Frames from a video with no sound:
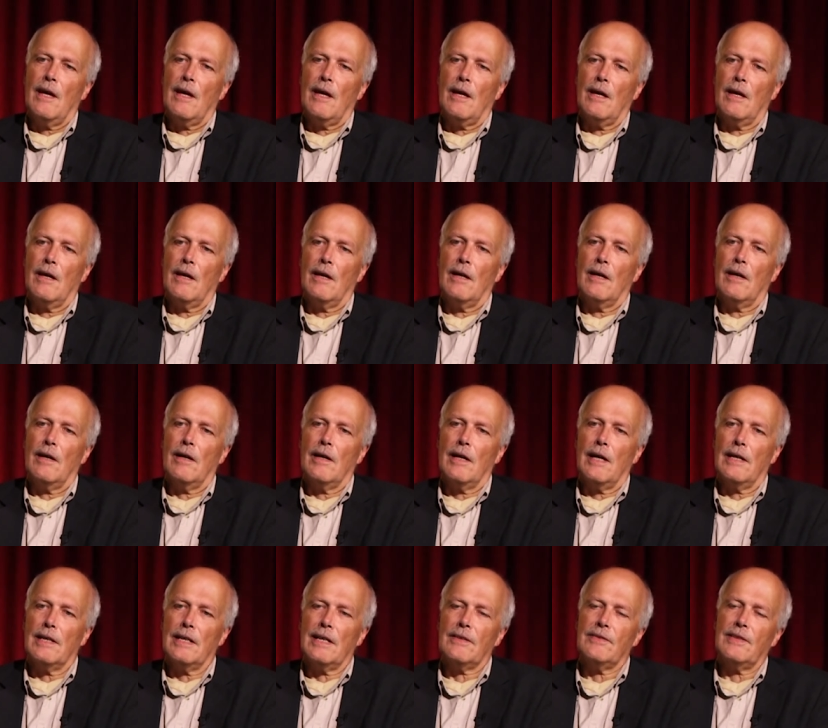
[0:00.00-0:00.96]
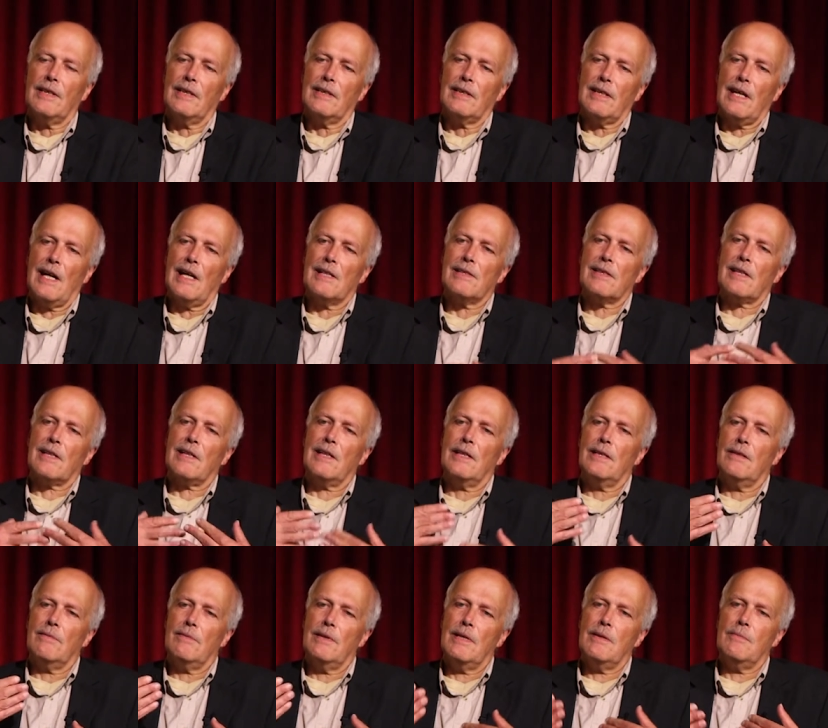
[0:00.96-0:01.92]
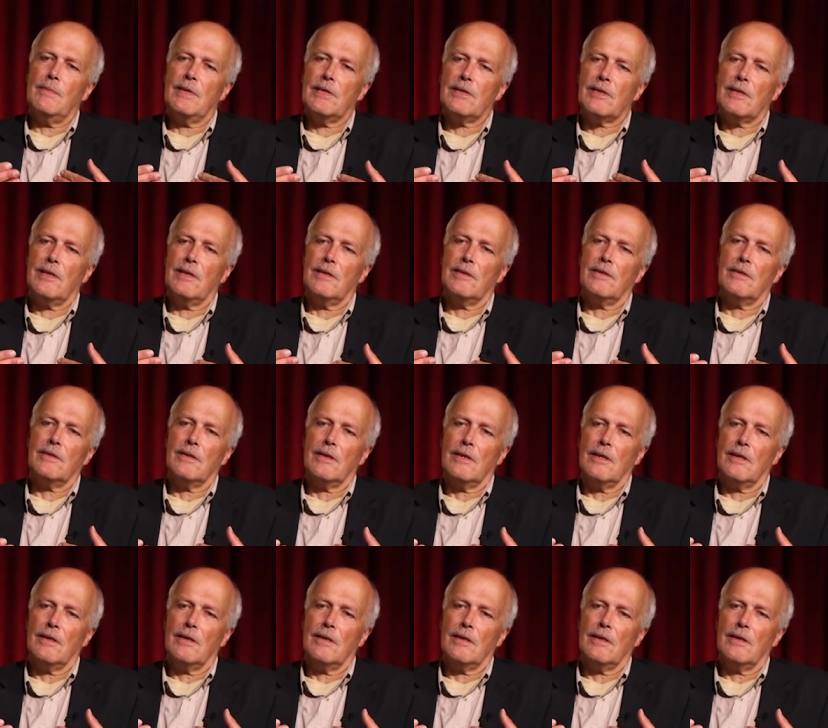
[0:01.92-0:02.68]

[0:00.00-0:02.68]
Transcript: And I think it has a kind of limited